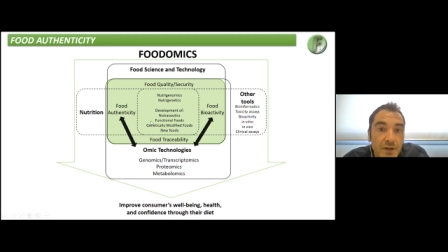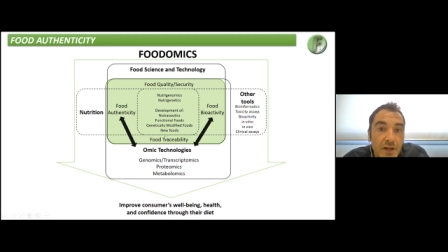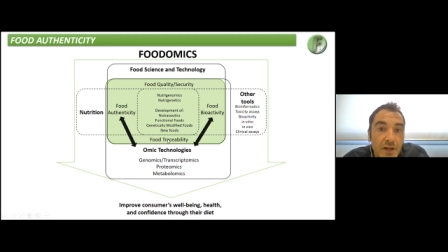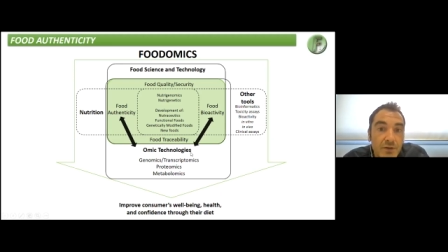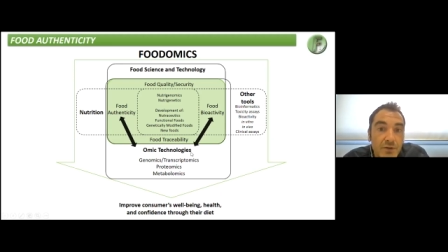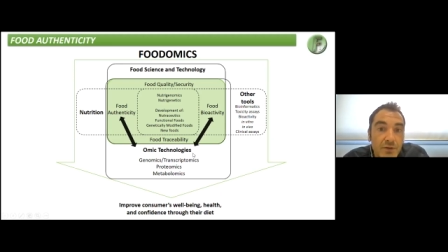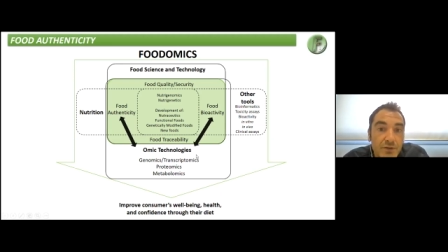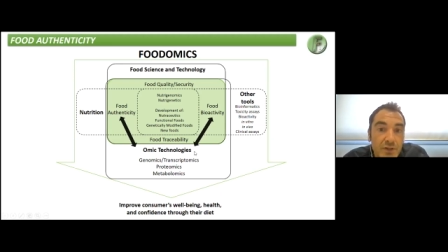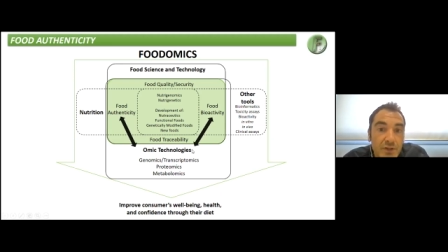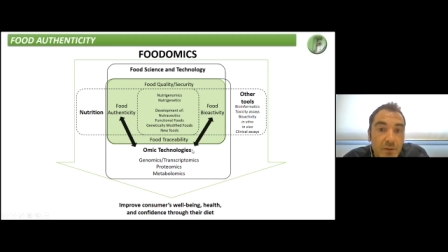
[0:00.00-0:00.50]

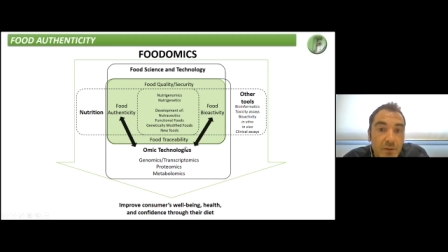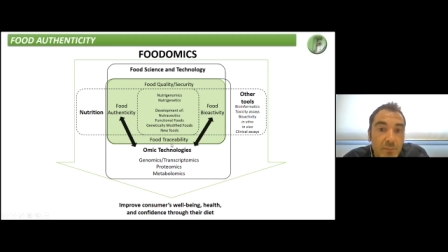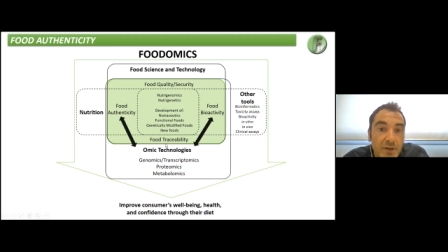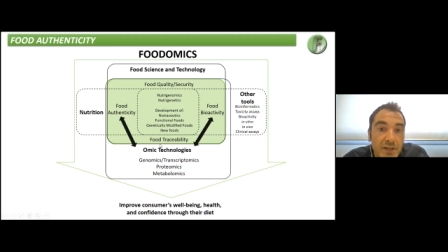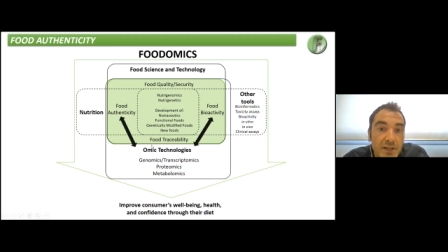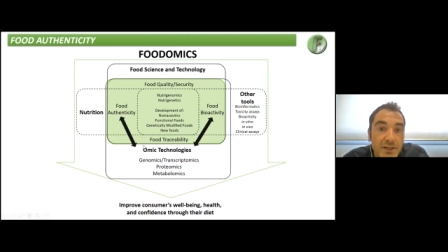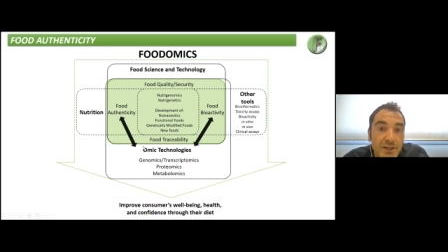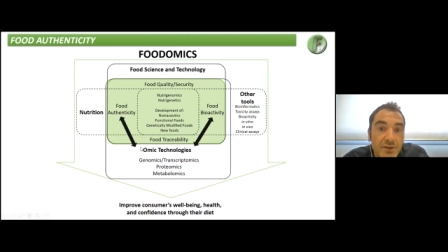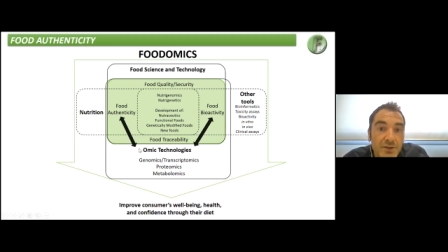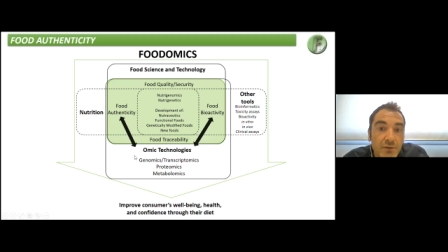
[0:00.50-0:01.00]
and also the
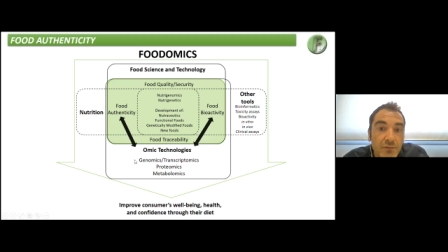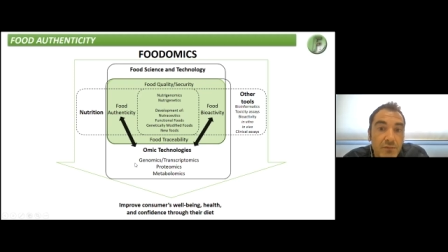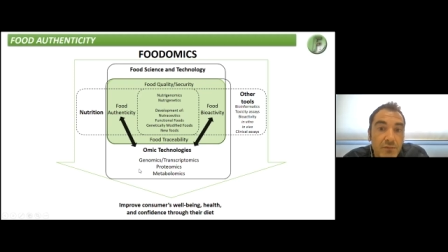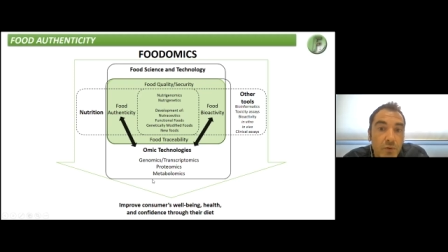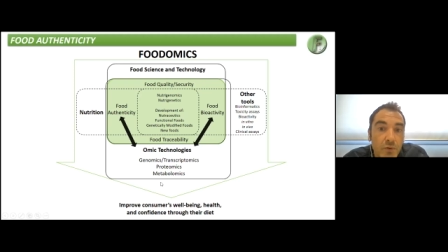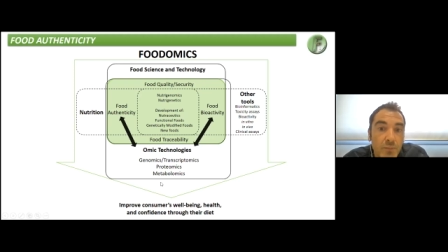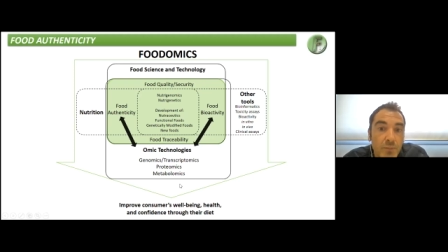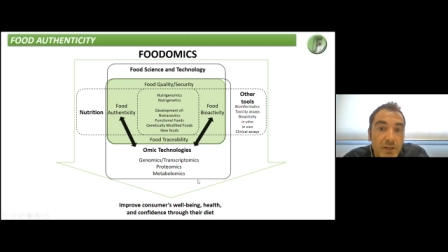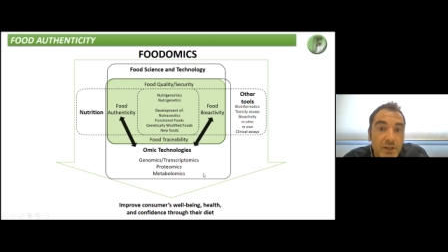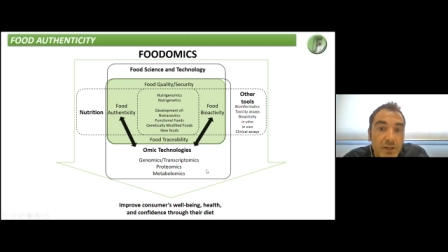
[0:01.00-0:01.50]
application
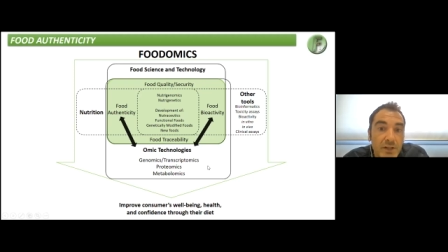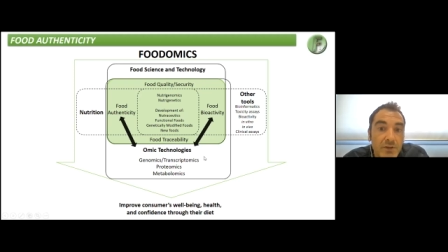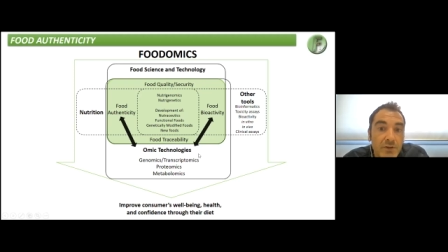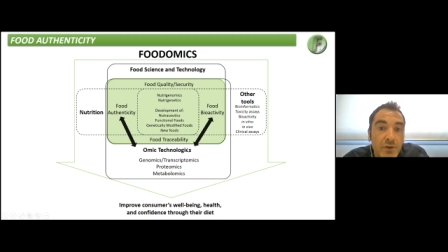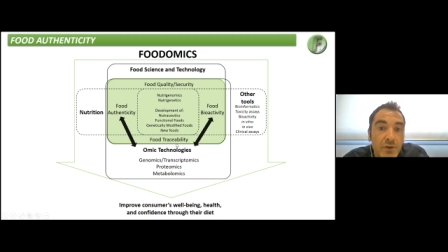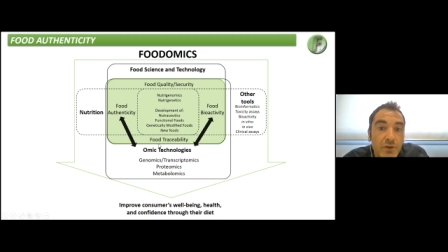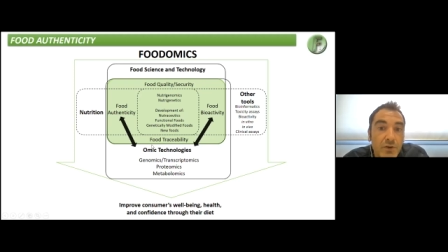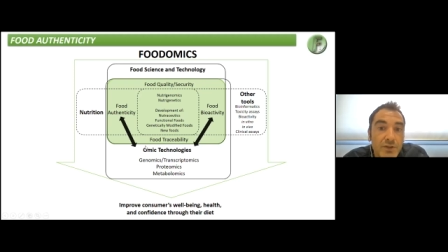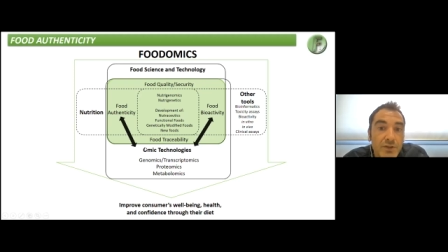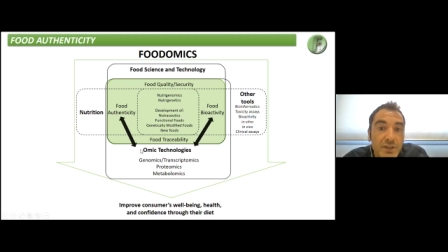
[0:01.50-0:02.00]
of omic
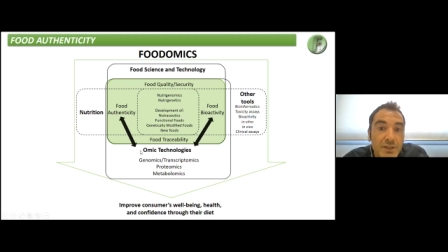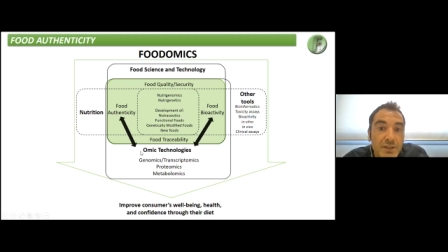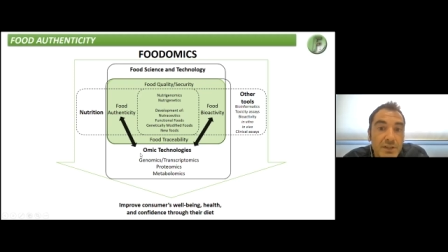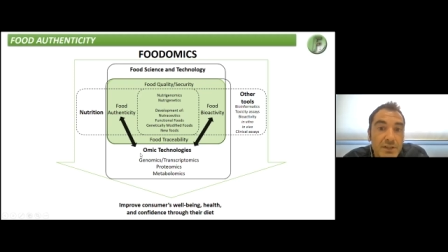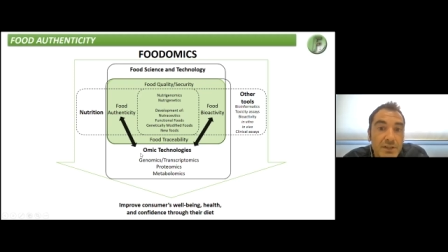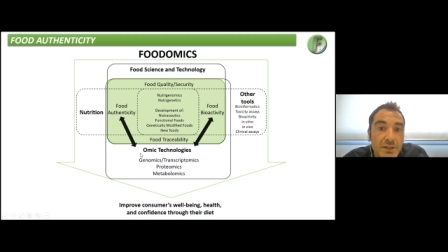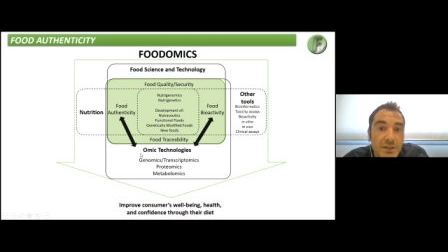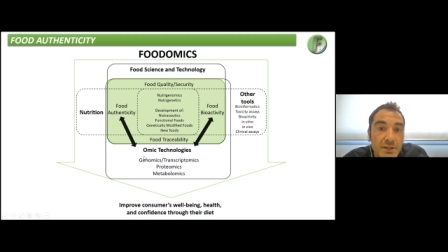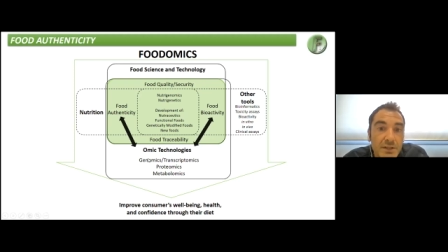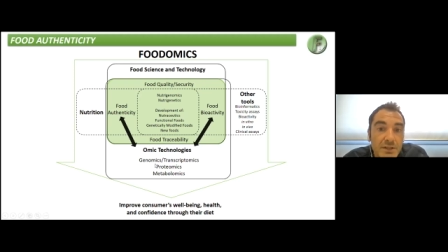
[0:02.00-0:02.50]

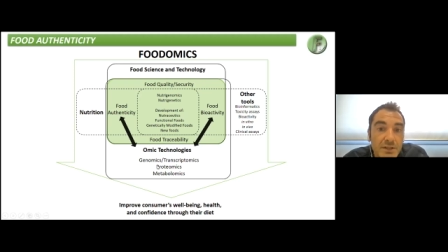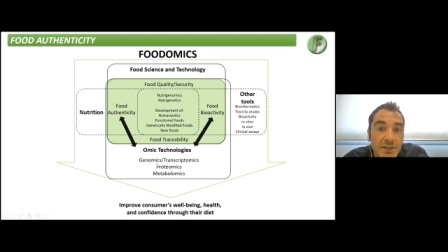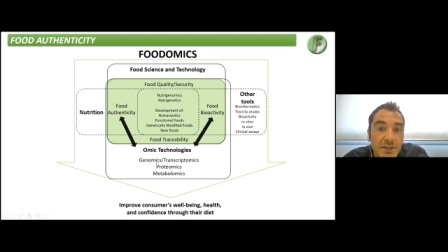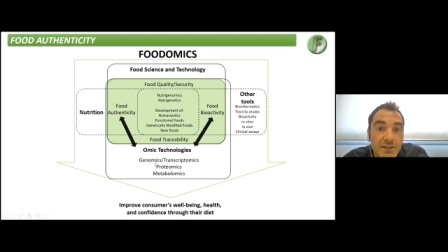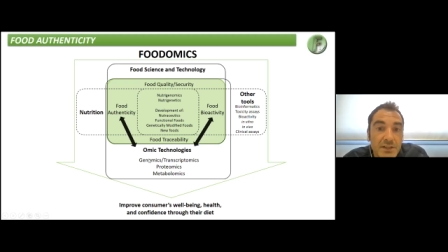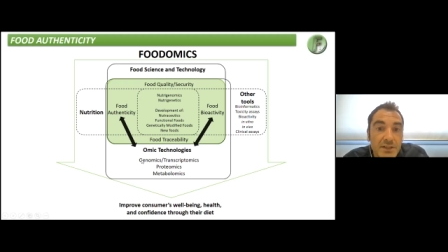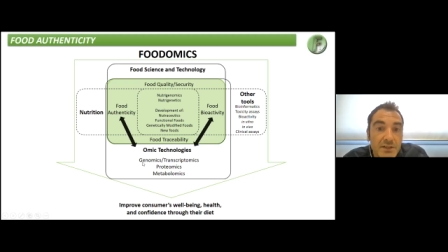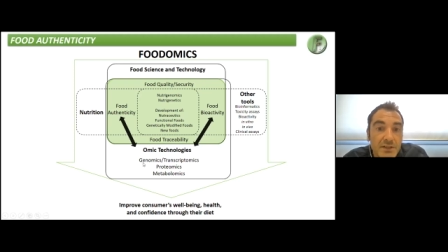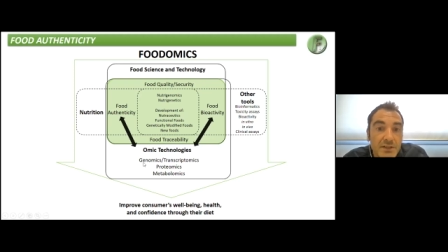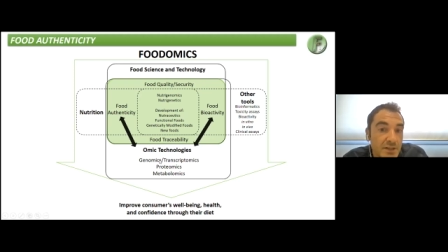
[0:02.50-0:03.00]
technologies,
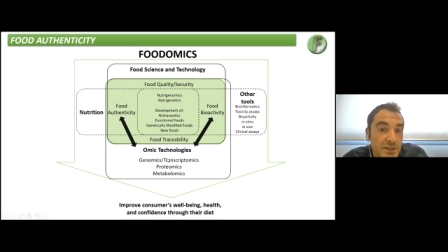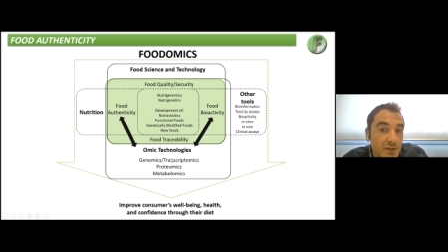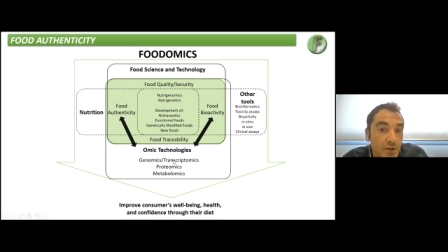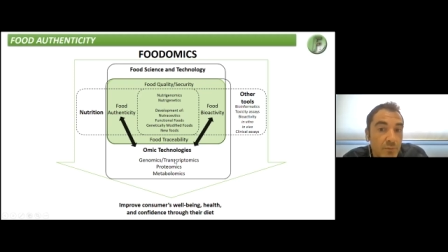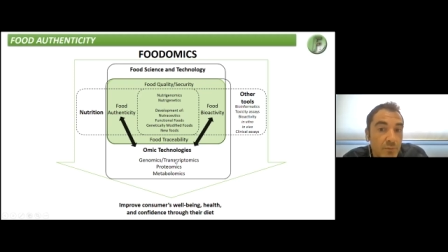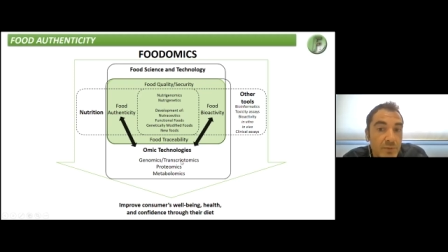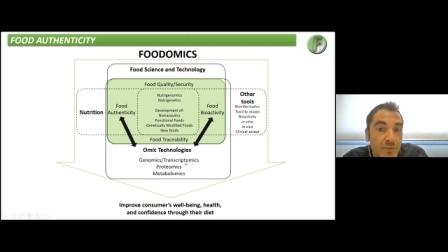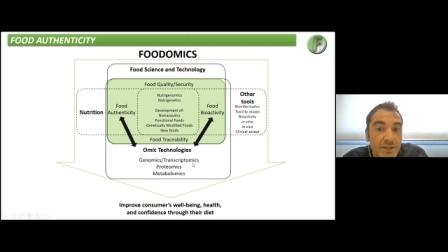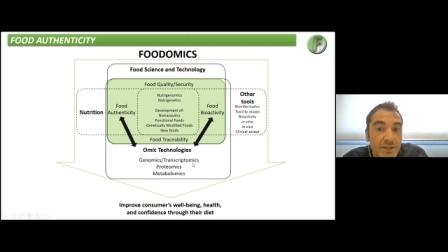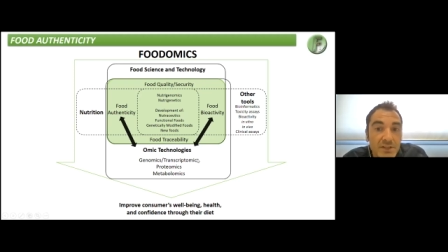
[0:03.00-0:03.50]
such as
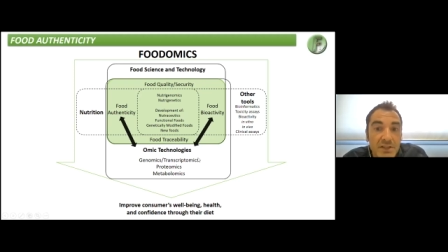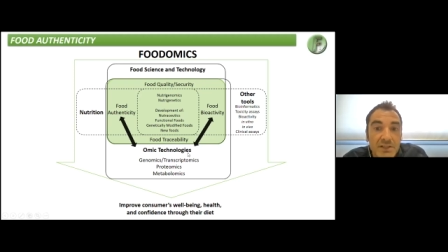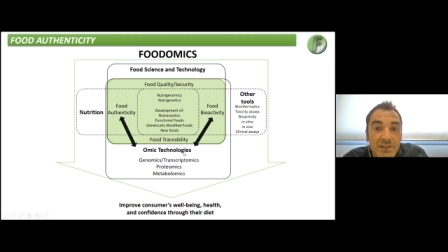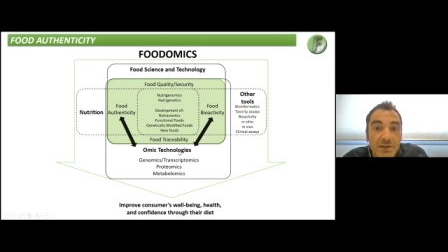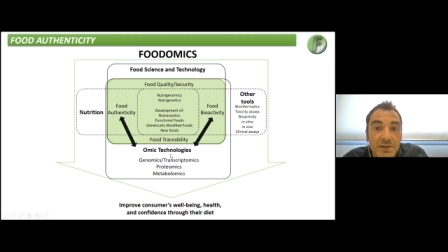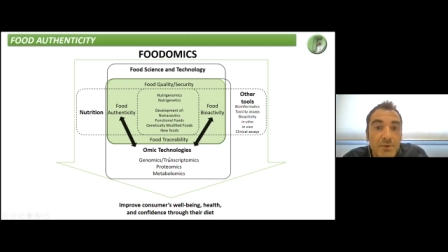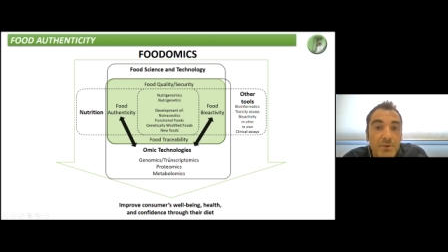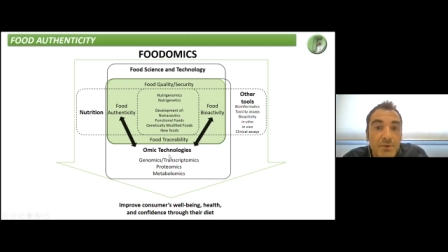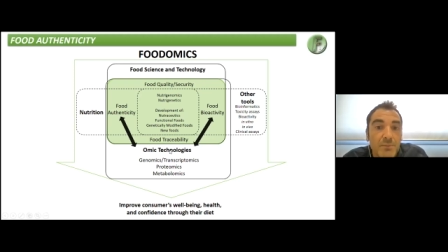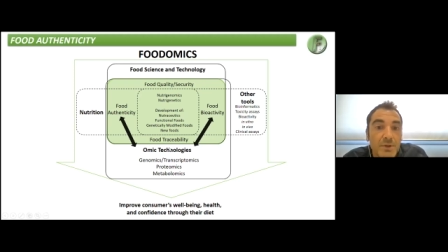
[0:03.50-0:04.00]
genomics,
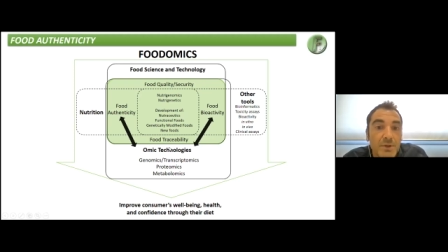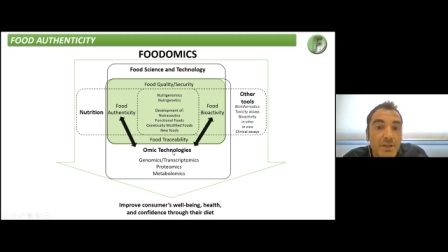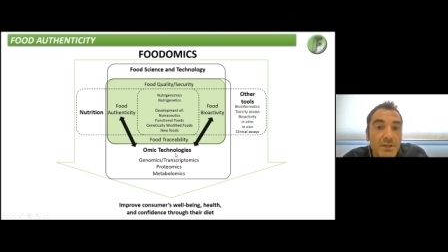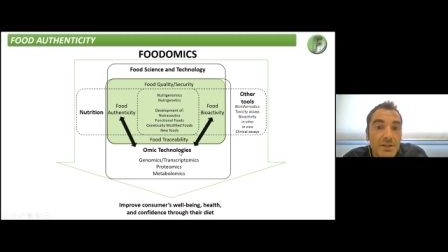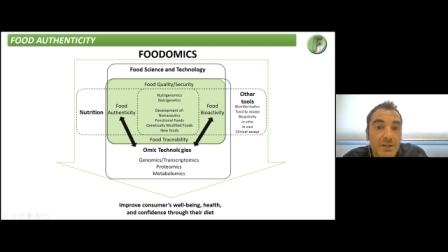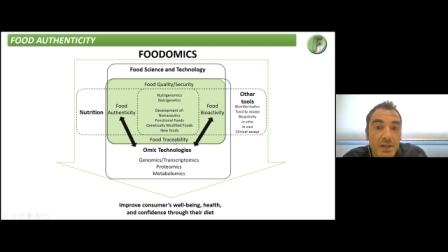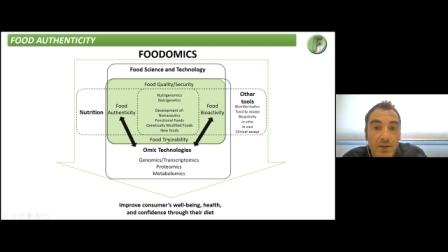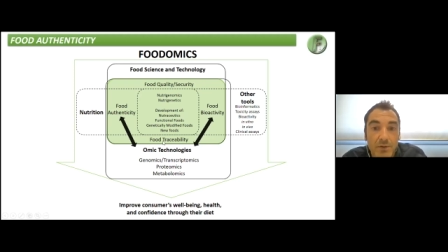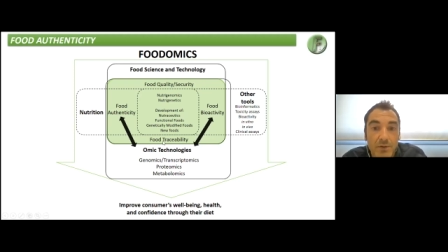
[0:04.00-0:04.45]
transcriptomics.